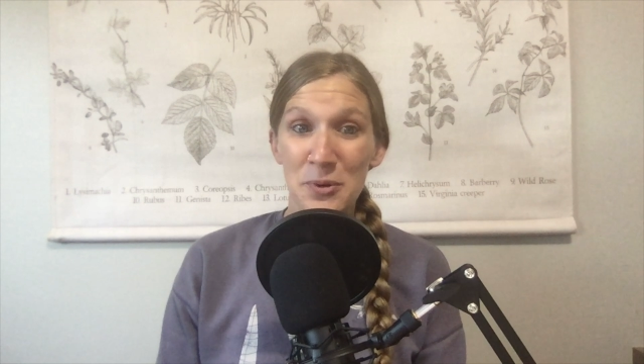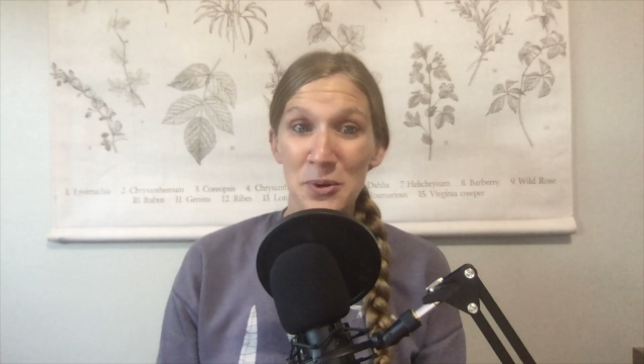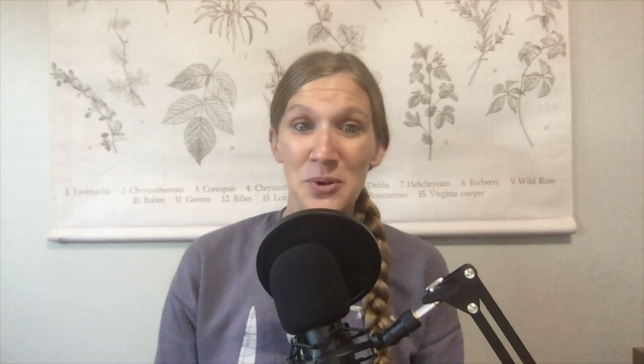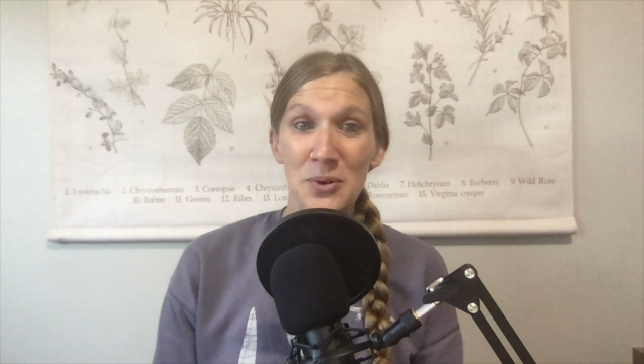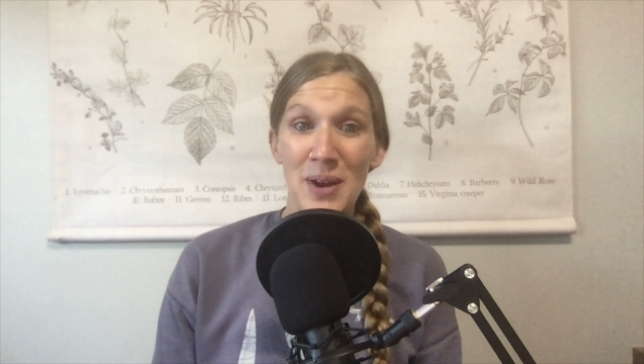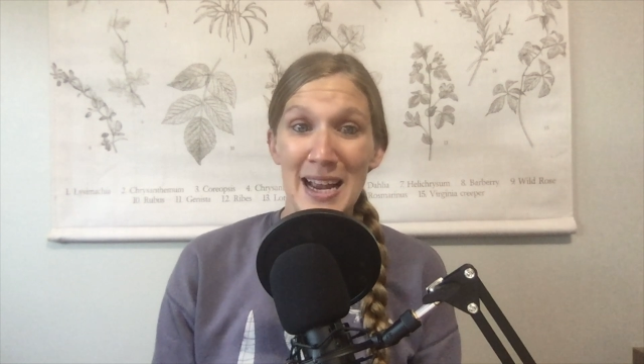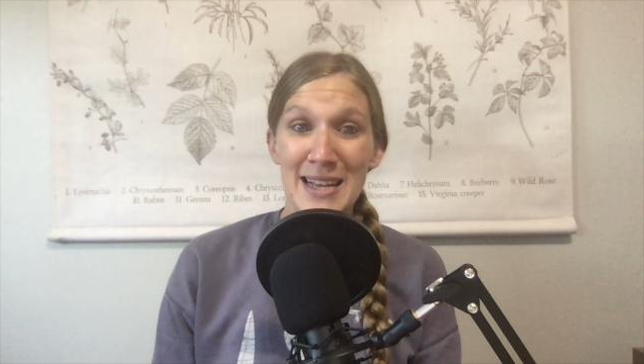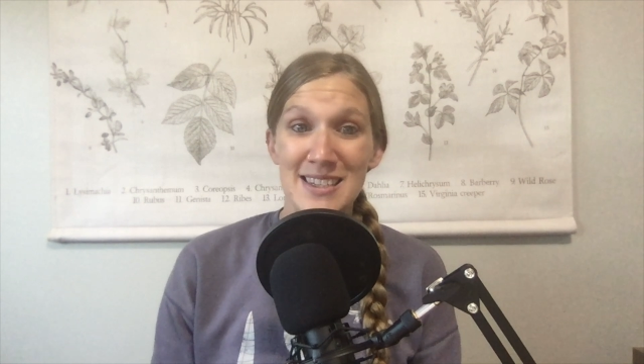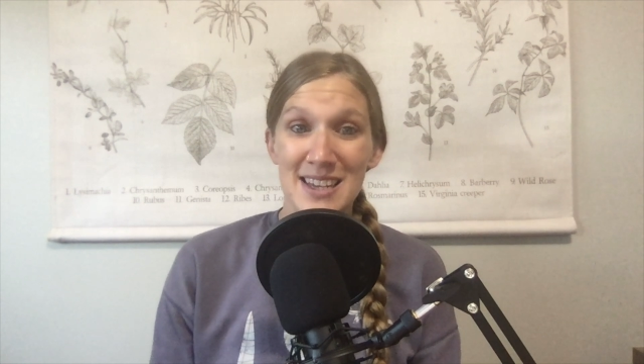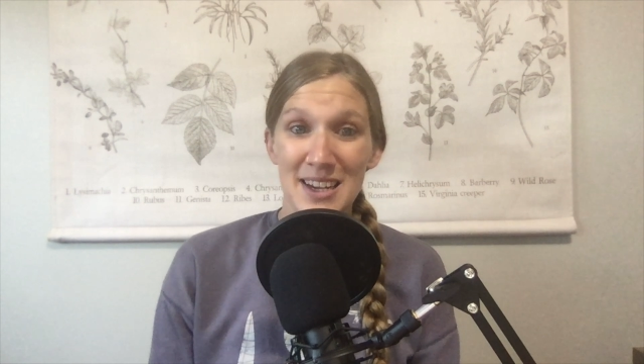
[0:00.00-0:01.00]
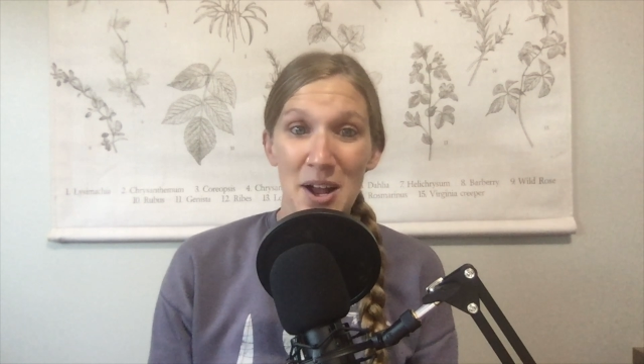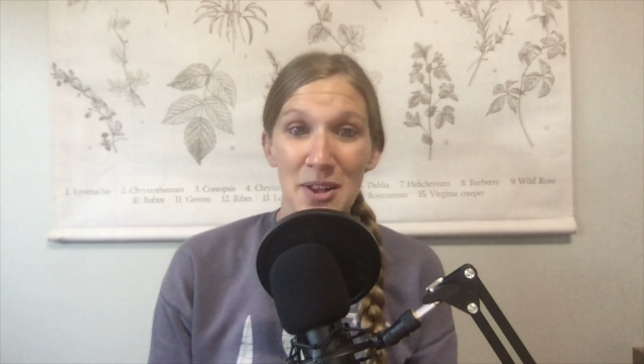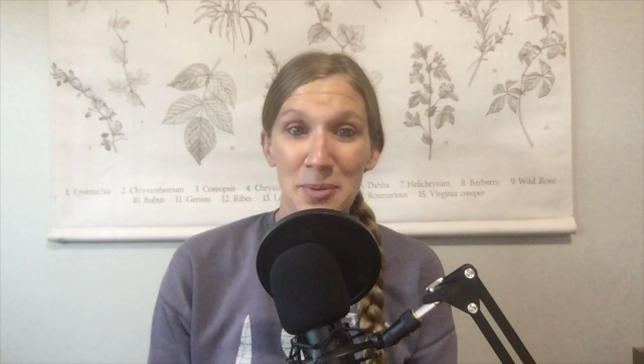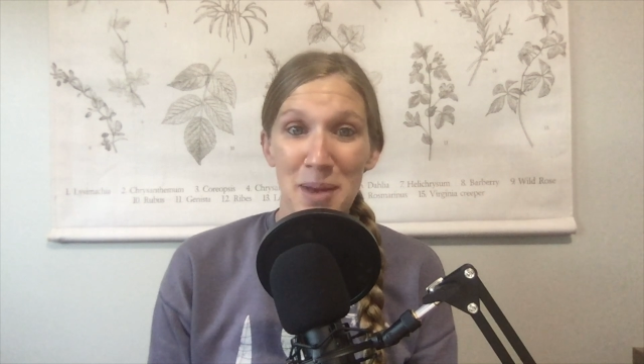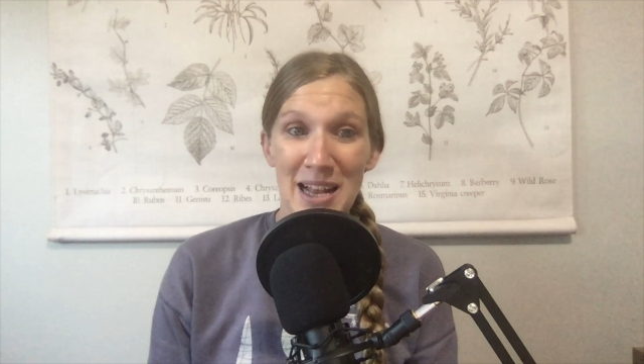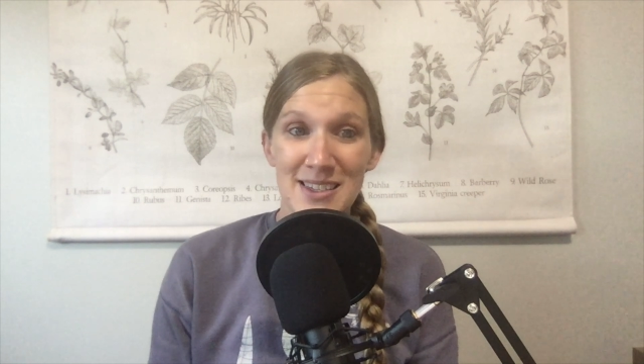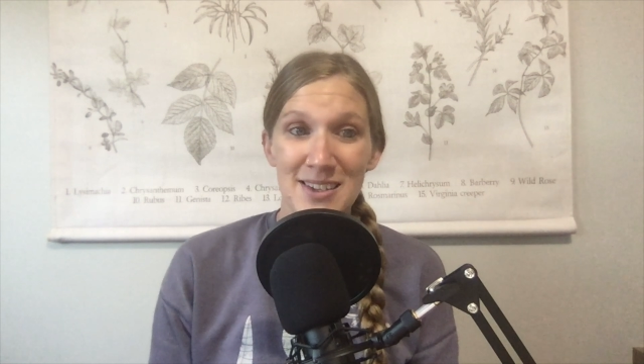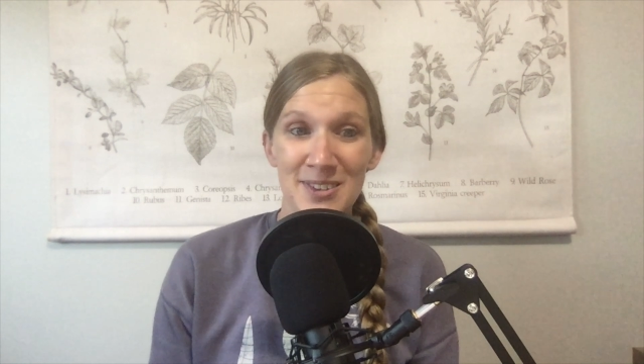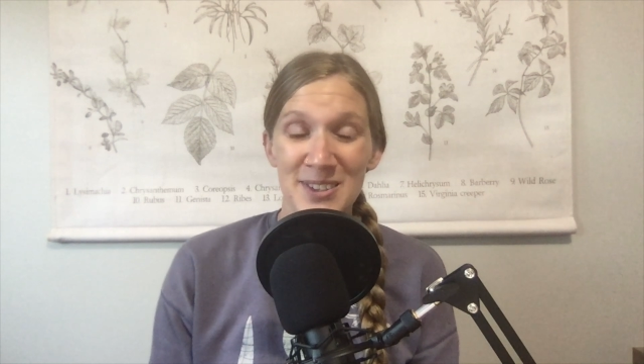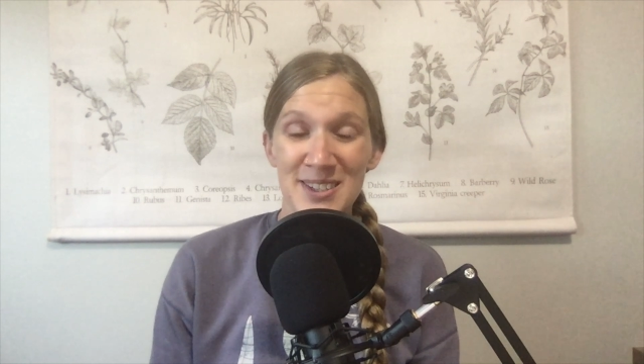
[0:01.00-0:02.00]
or crayons and colored
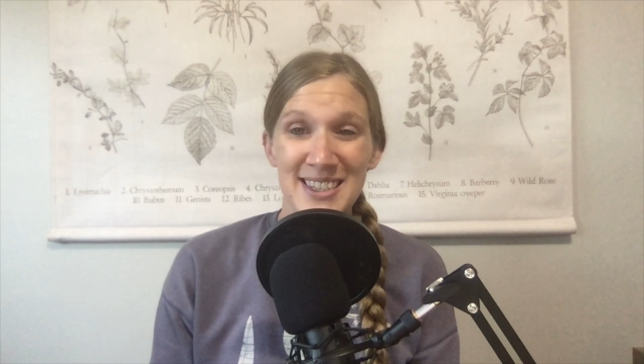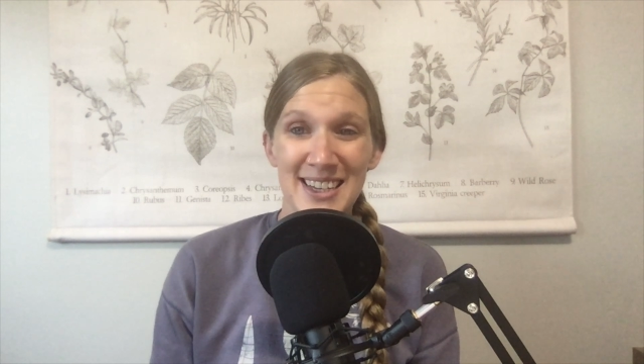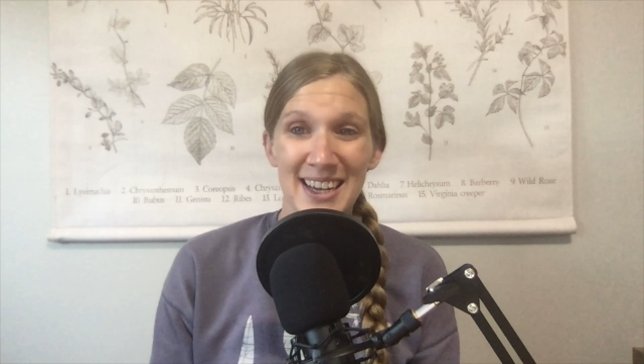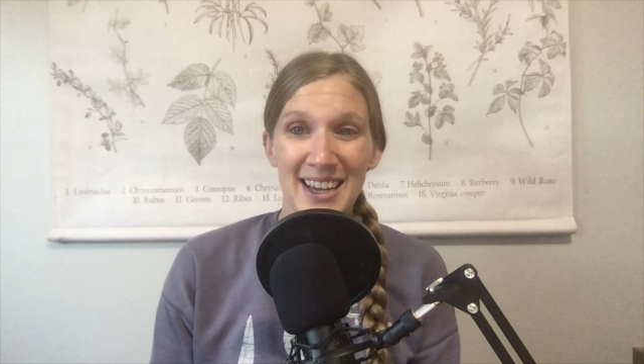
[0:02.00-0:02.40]
pencils.